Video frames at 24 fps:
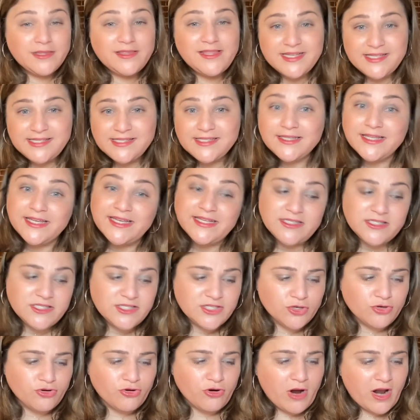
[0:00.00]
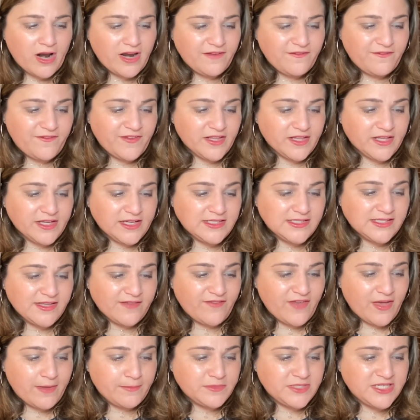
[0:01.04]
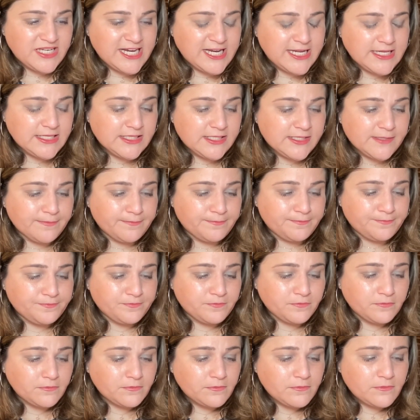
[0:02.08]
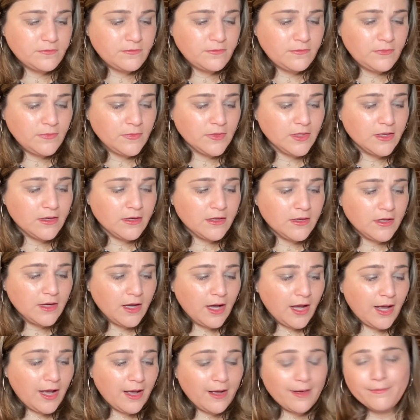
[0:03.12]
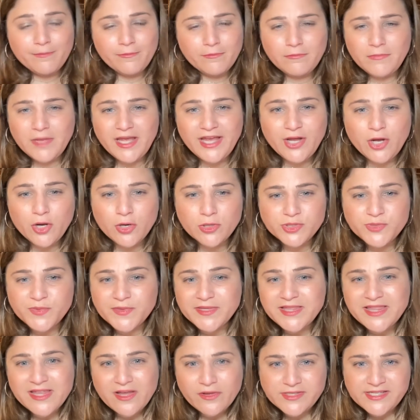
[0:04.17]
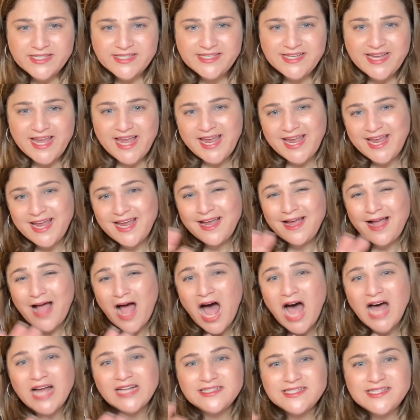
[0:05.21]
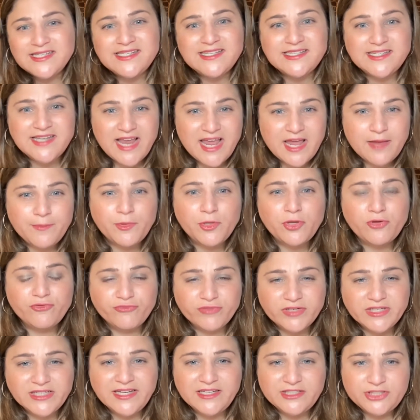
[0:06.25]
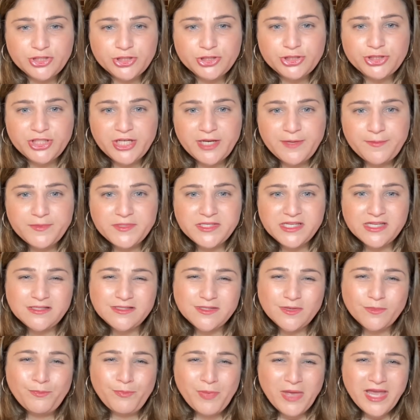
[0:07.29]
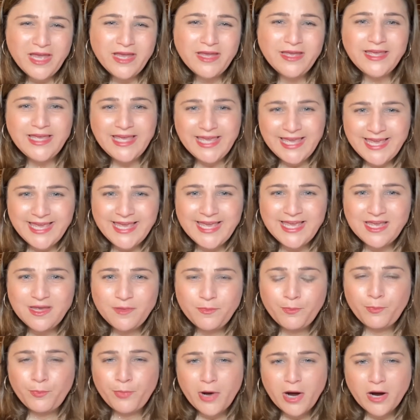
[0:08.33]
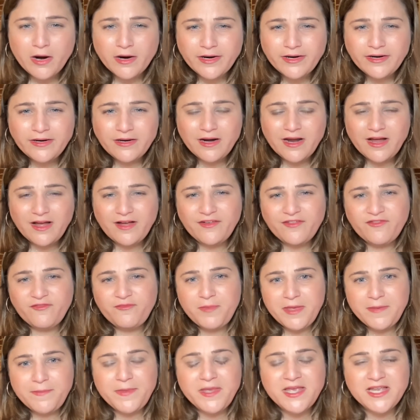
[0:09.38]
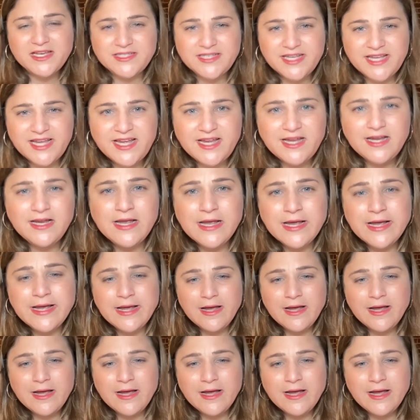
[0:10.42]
This leads to chronic feelings of emptiness. It goes without saying, unstable relationships is a big key part of BPD.